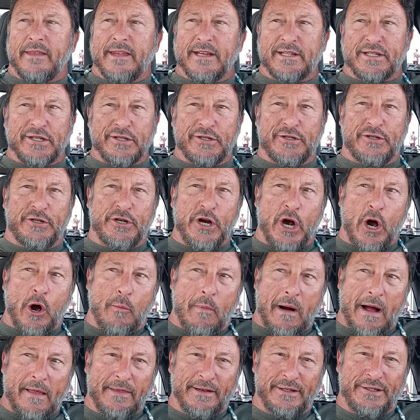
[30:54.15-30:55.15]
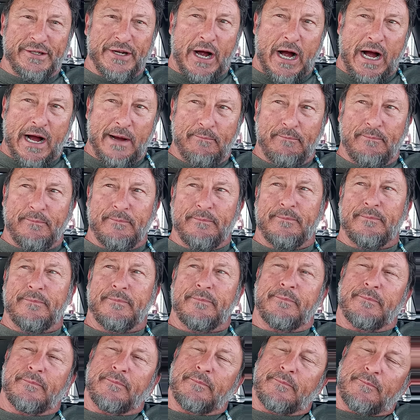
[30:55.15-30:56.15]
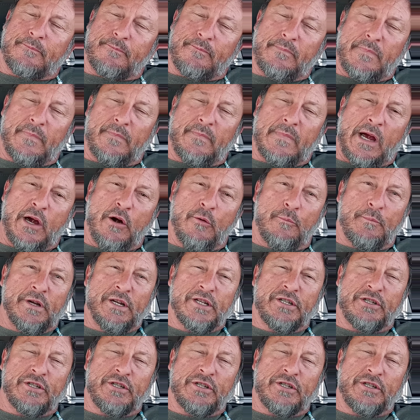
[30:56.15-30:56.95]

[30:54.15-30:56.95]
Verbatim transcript: This is Job on the job. I hope you